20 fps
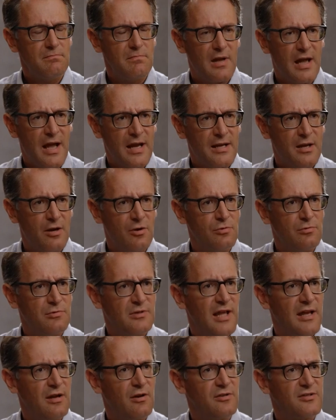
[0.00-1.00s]
I know
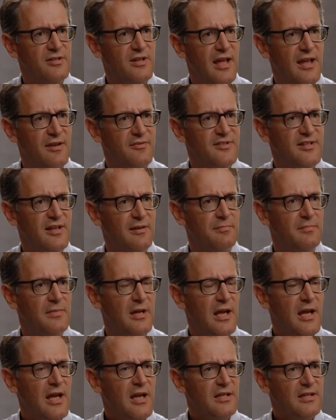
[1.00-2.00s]
they also have some
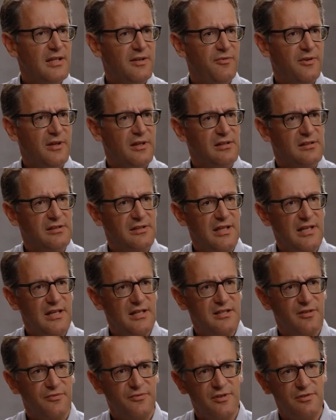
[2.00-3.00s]

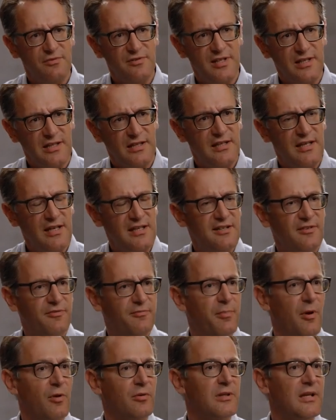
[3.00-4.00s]
difficulties of using adhesive
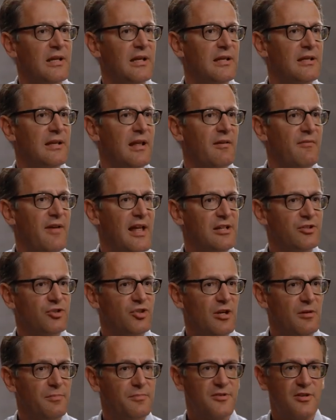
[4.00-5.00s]
bonding in their weld
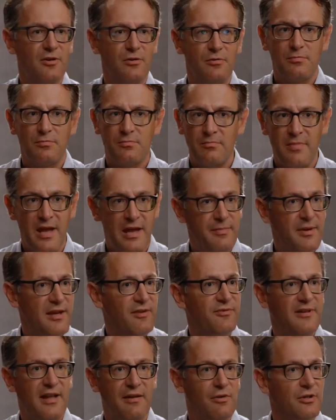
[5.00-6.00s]
shop, so maybe
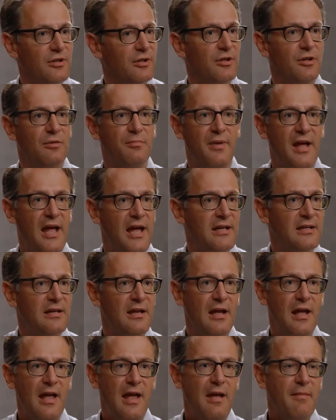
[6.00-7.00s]
if they want to combine
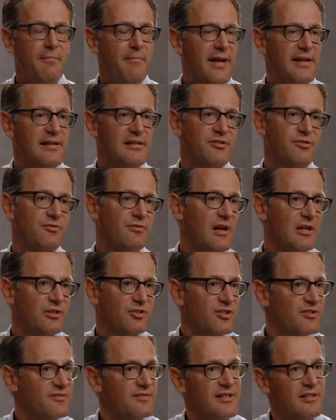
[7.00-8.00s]
metal
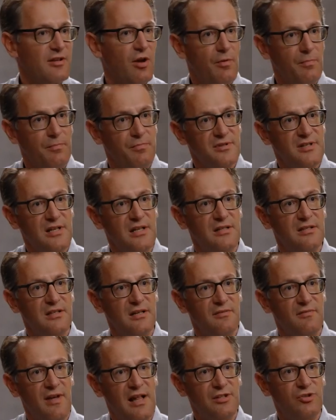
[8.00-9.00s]
structures with composites in
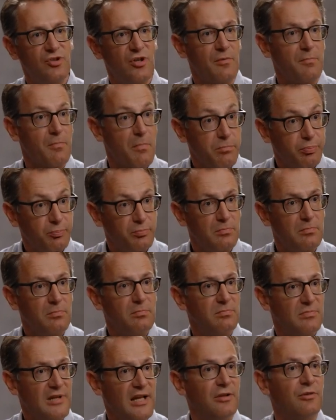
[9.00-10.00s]
the weld shop,
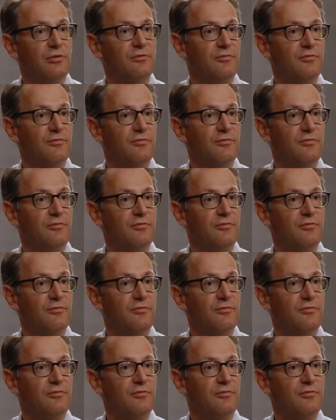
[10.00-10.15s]
that could